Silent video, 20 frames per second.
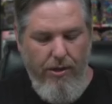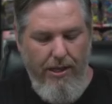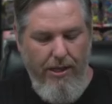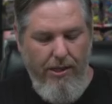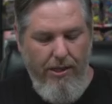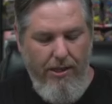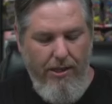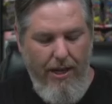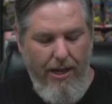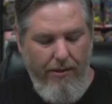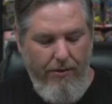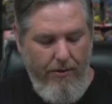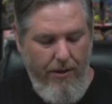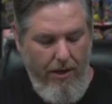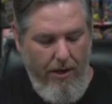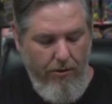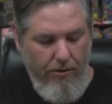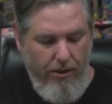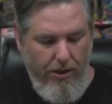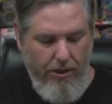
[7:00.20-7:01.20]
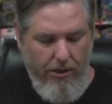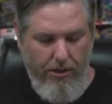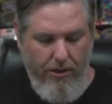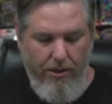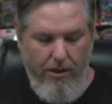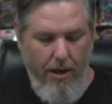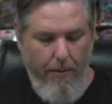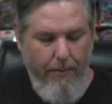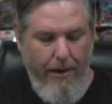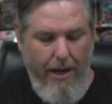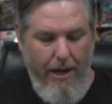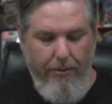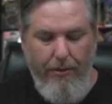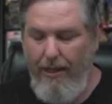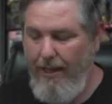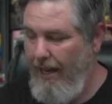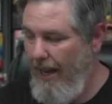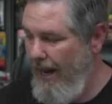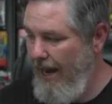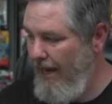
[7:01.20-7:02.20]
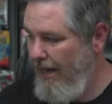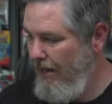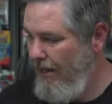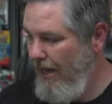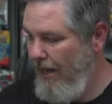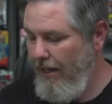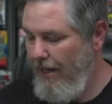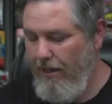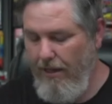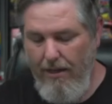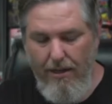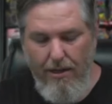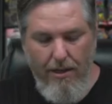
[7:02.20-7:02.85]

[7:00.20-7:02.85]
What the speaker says: in these sets that are just coming out the gate at like